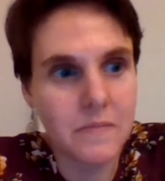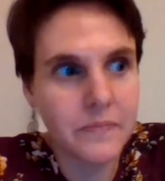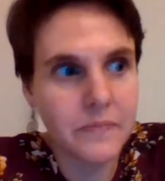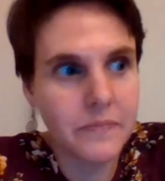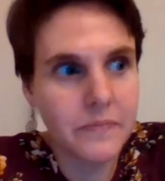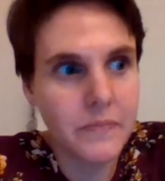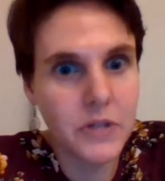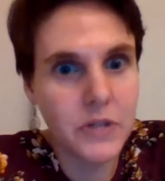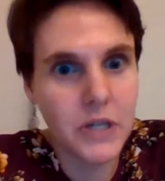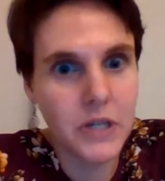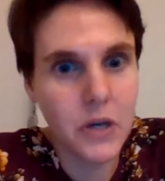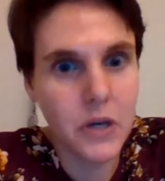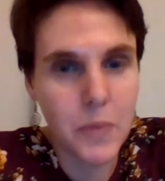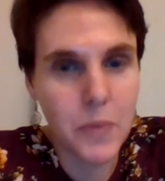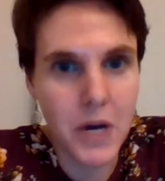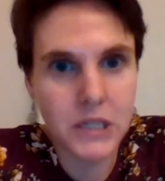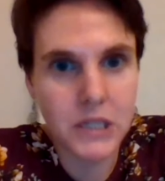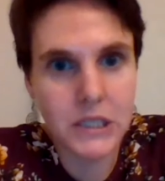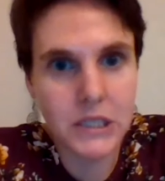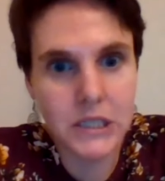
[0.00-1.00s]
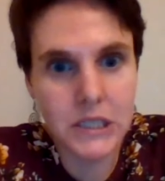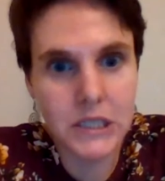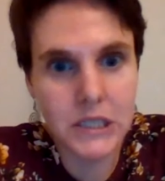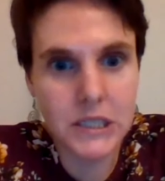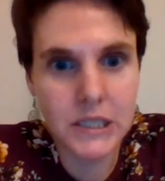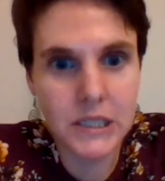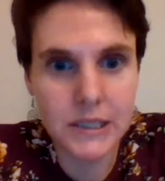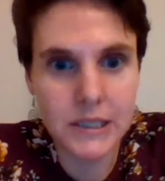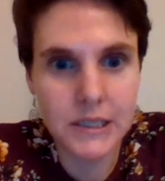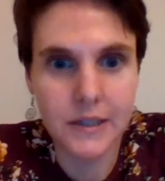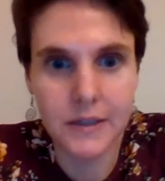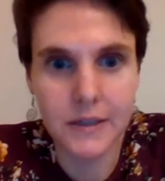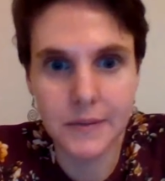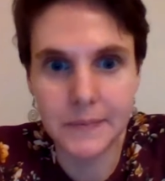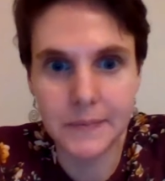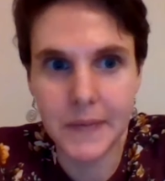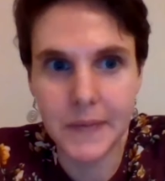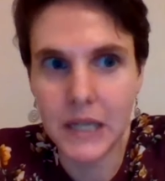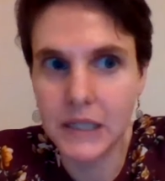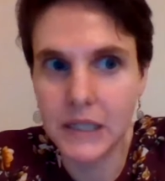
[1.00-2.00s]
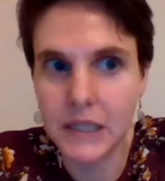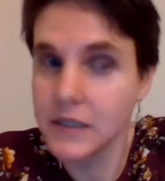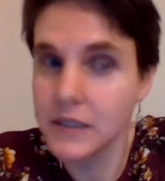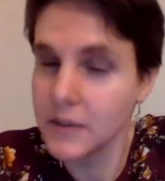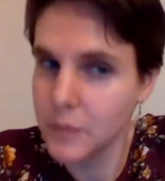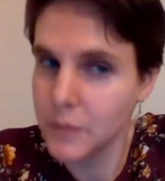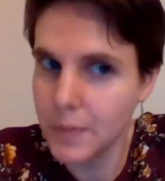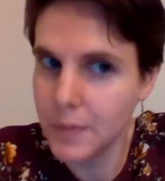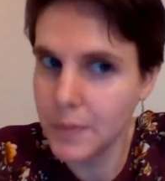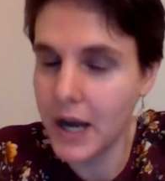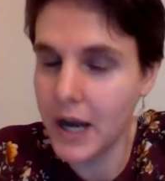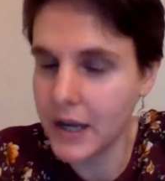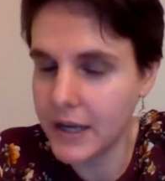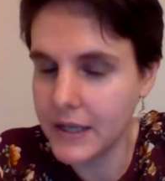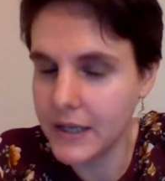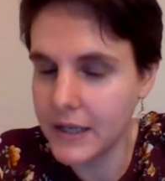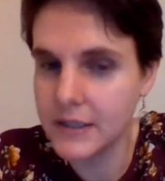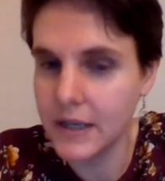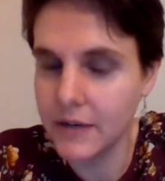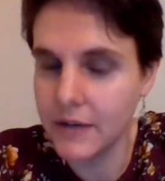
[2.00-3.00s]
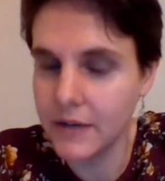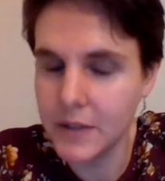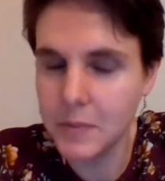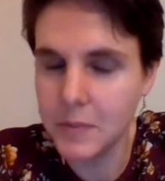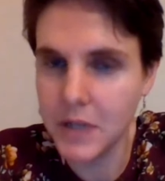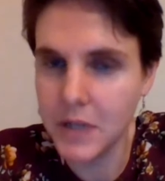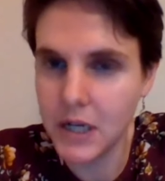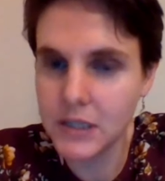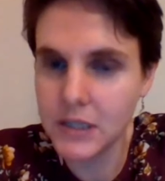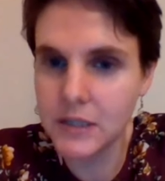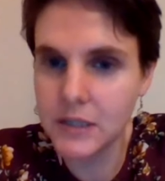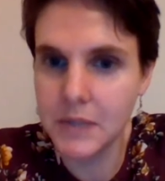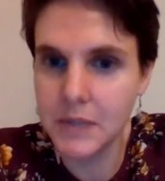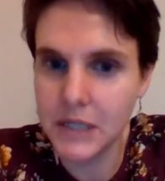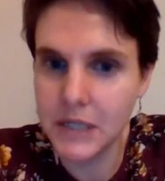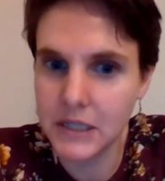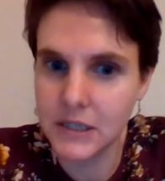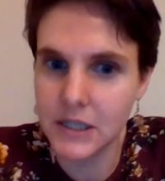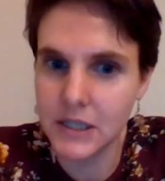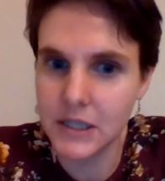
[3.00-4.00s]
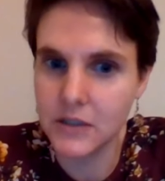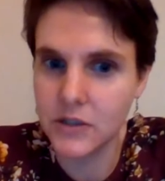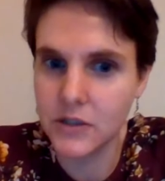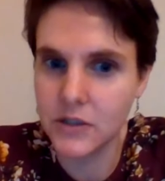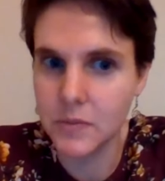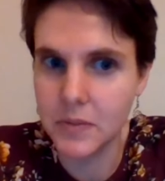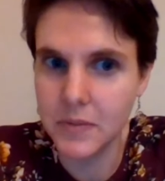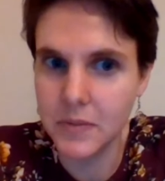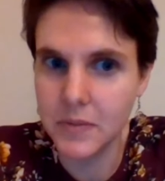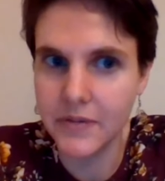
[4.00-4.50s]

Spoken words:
Museo Punks. I listen to more podcasts than I read blogs because they show up in my